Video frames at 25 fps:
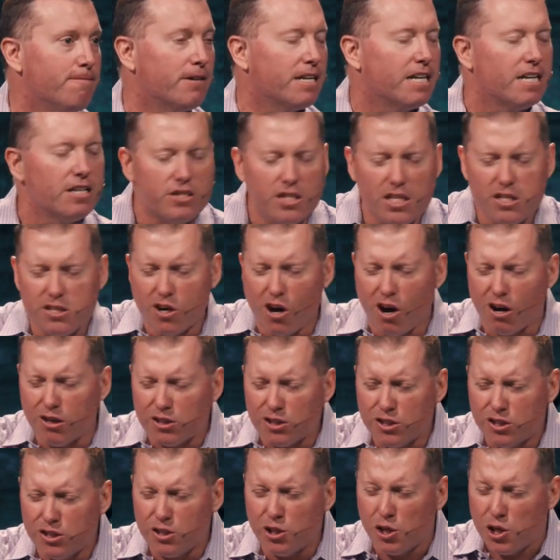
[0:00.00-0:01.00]
And as he
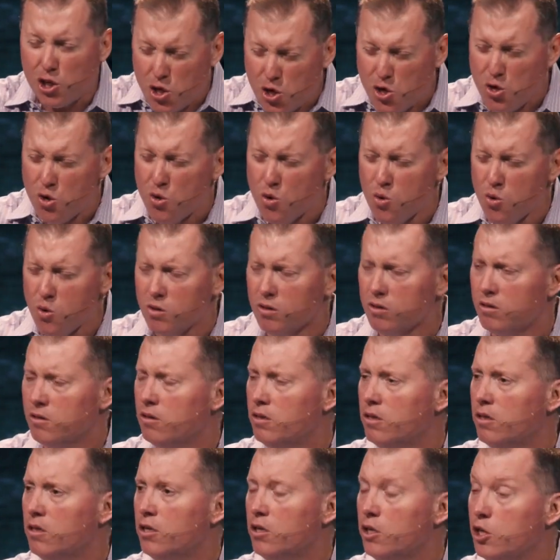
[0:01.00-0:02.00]
talks to you,
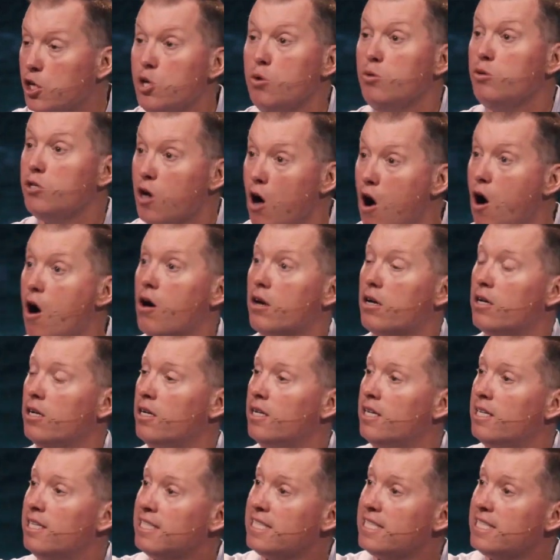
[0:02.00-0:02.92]
you talk